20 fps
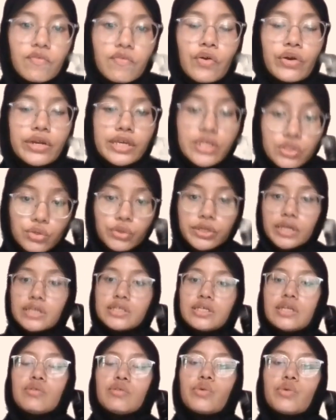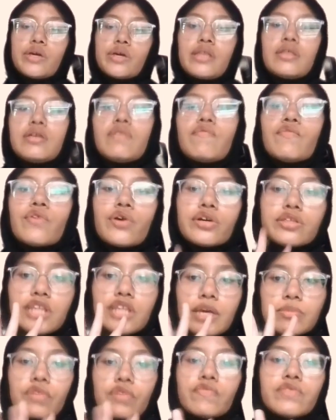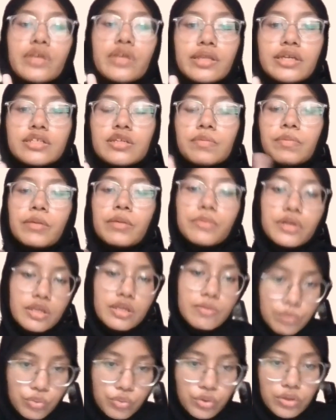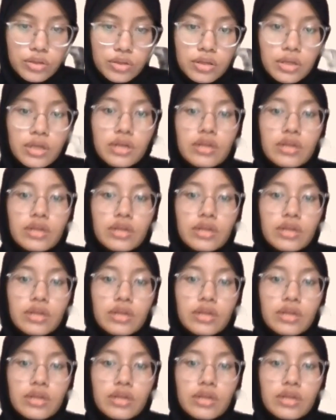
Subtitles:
For each location, we gathered 4 types of data as the primary input: